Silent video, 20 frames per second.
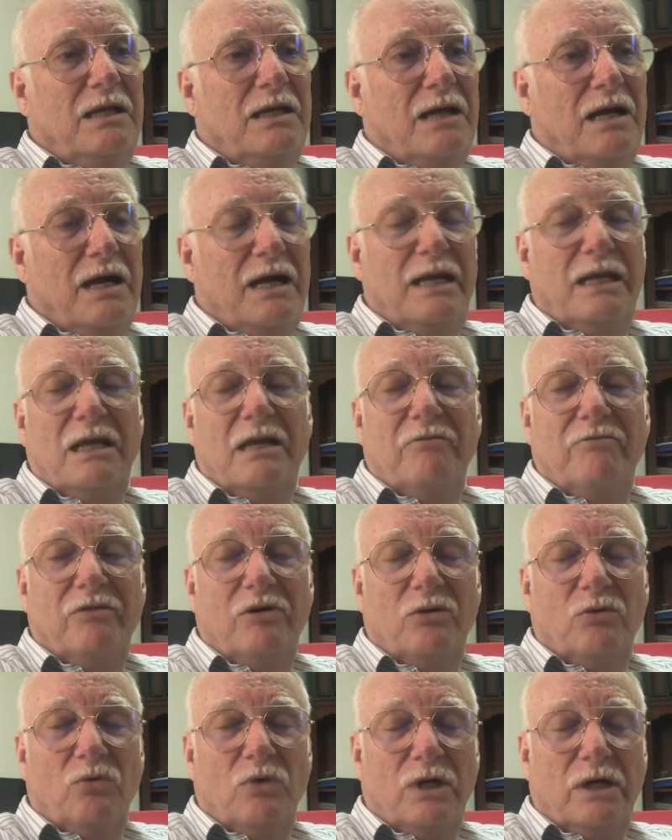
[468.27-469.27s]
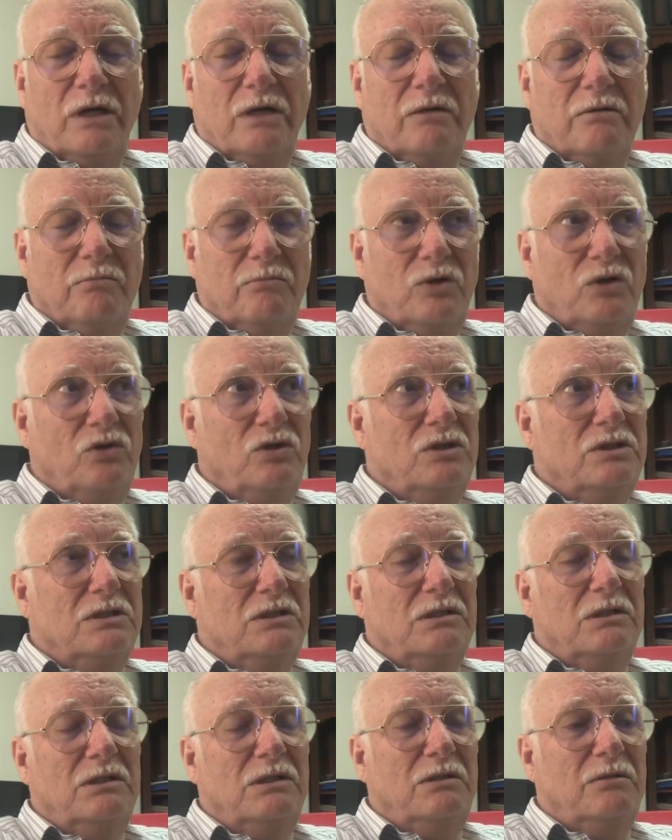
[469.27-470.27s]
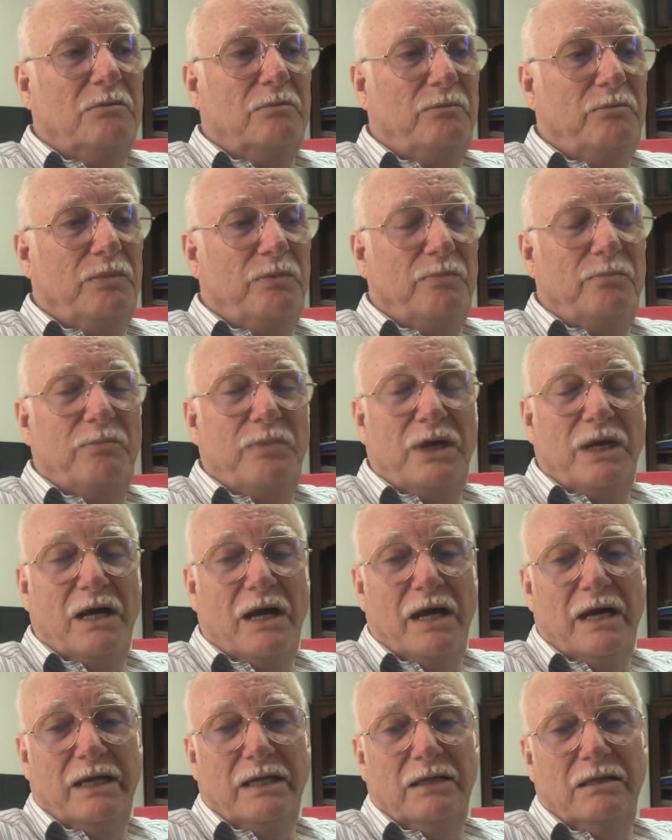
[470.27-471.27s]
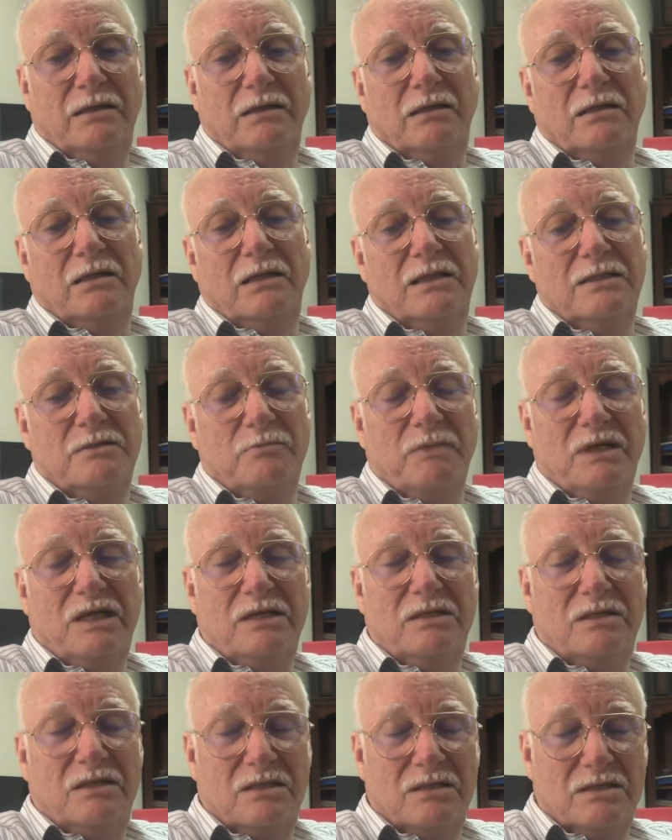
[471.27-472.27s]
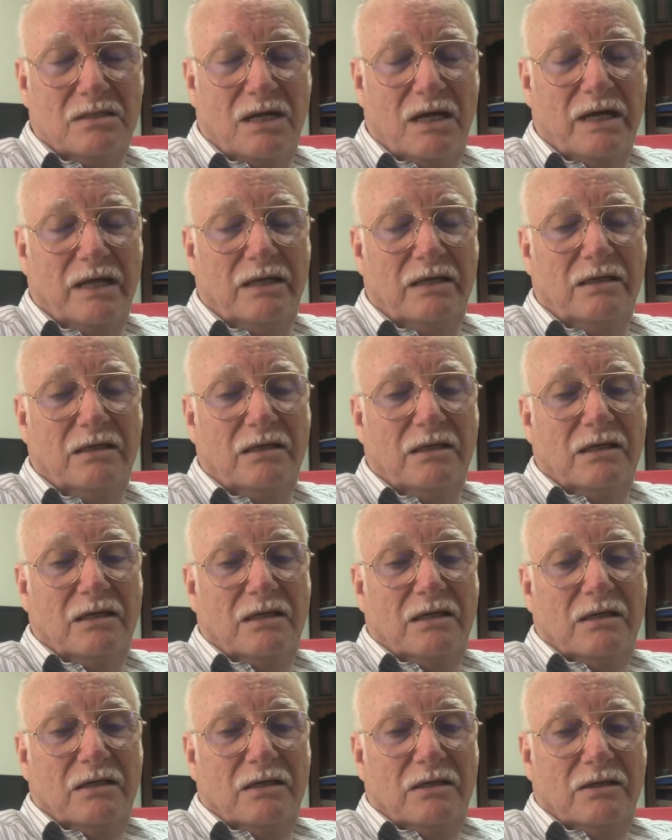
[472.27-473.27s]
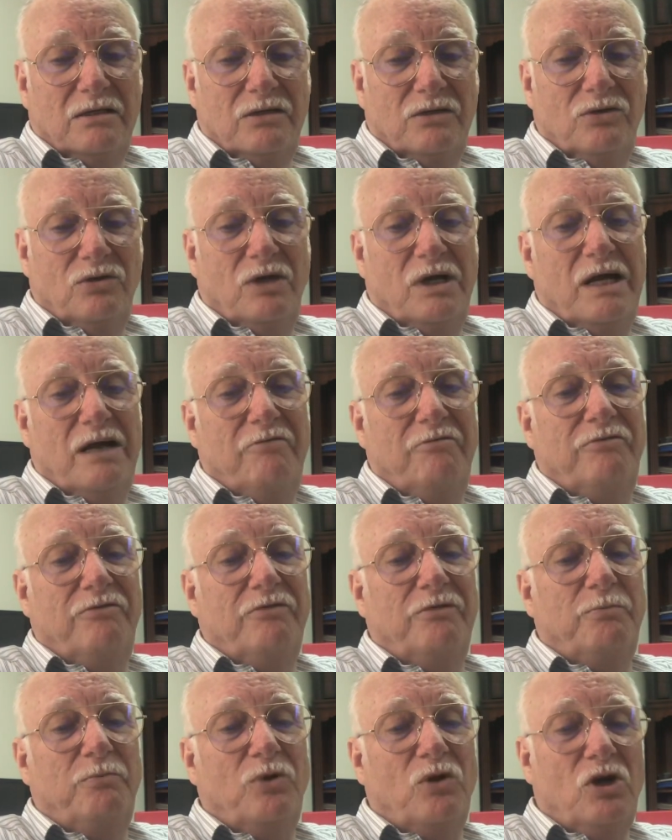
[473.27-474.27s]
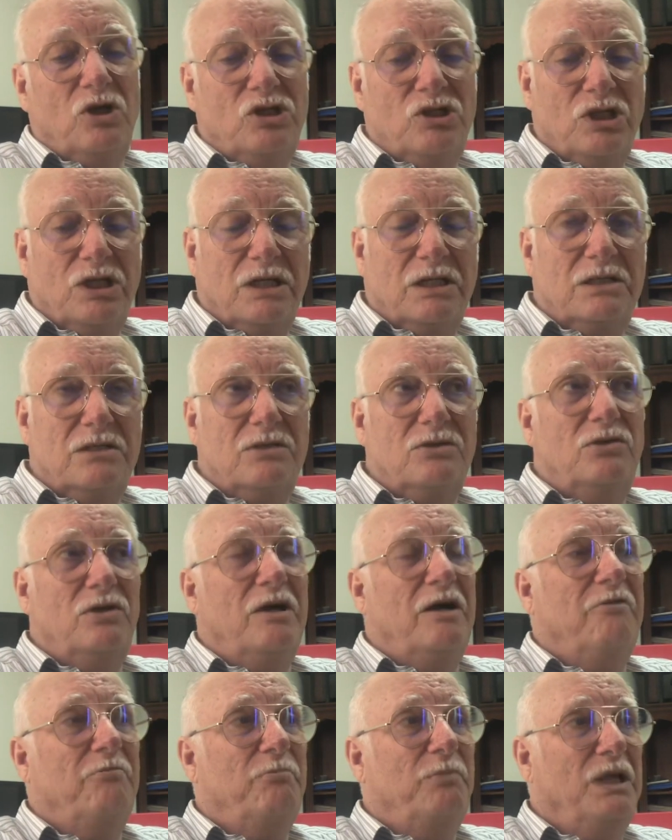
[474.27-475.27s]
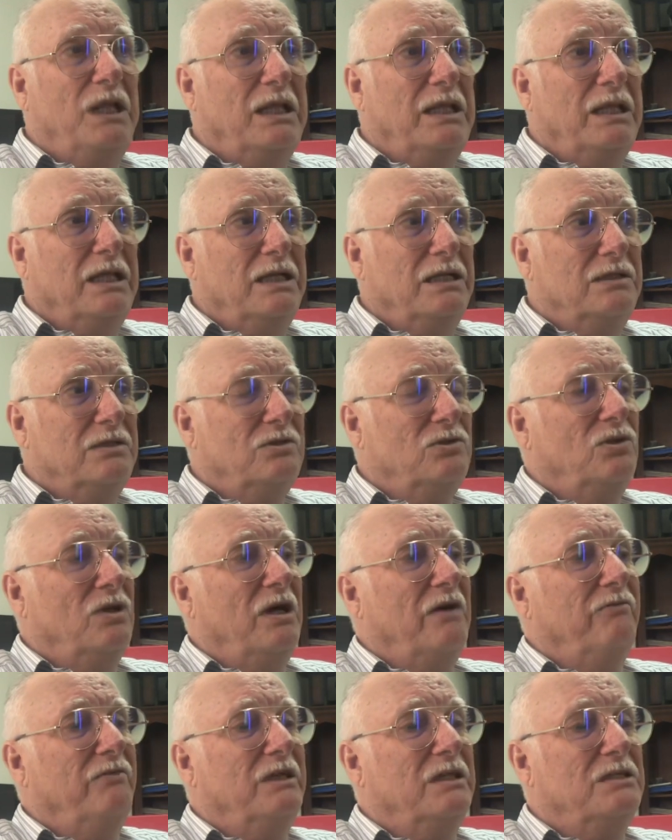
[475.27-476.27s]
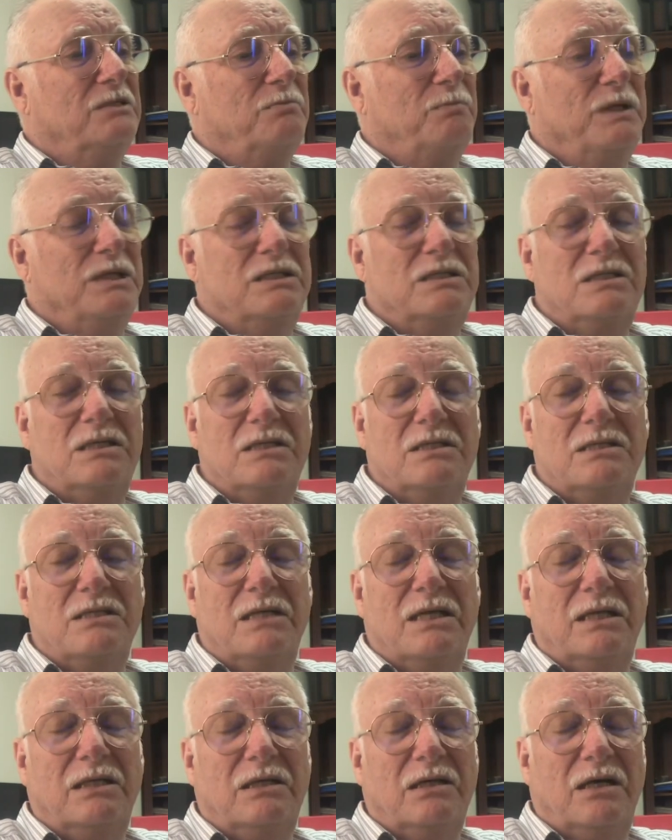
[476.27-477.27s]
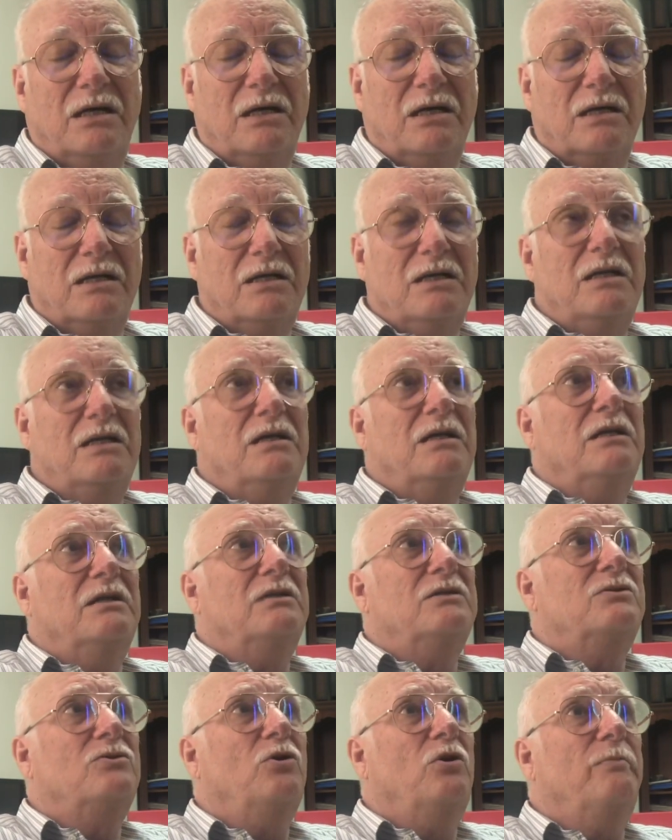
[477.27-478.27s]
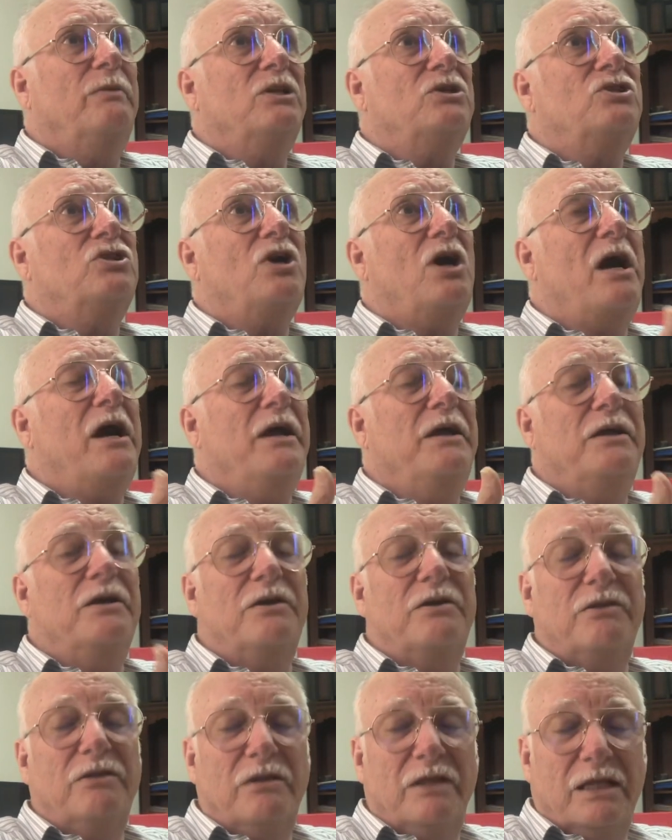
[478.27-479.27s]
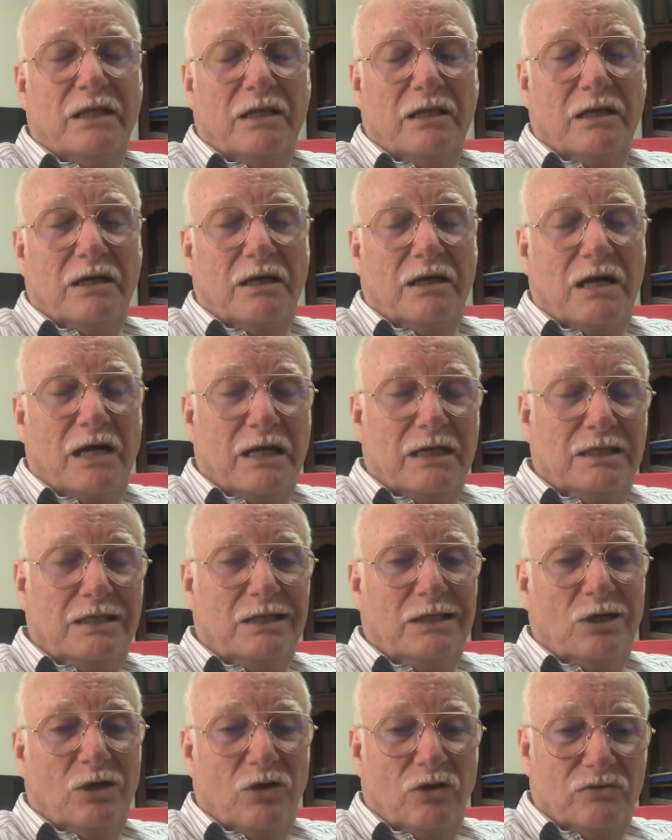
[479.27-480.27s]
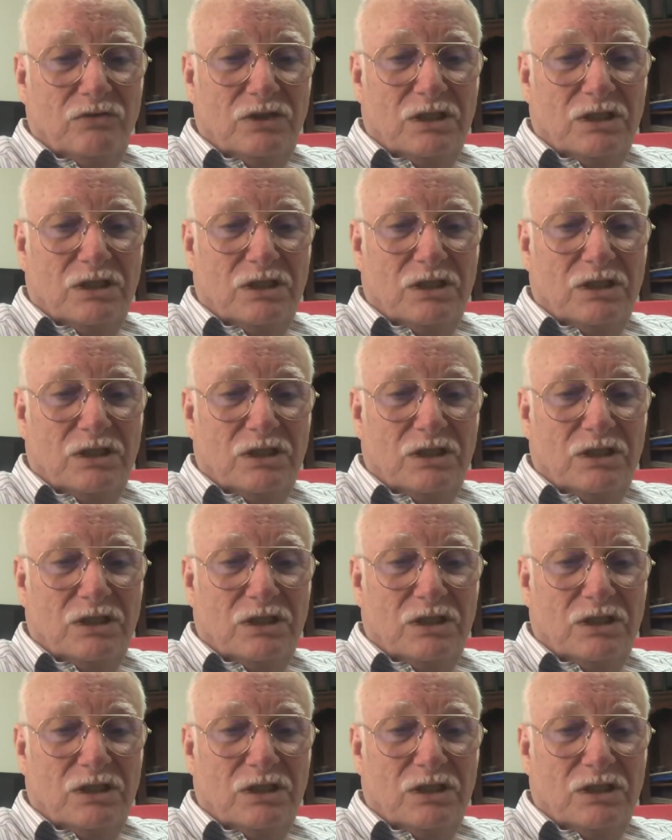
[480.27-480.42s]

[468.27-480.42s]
high level work, because behind his mixed design you have projects, you have buildings, you have expenses that are so much higher than the idea of